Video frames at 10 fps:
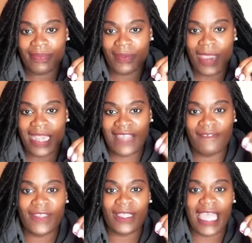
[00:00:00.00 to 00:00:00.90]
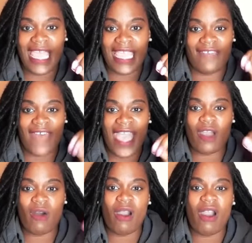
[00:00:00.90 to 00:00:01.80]
right? They feel like if I
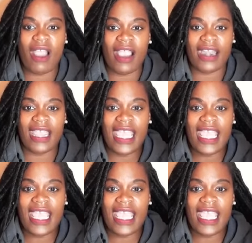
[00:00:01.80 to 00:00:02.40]
go hard,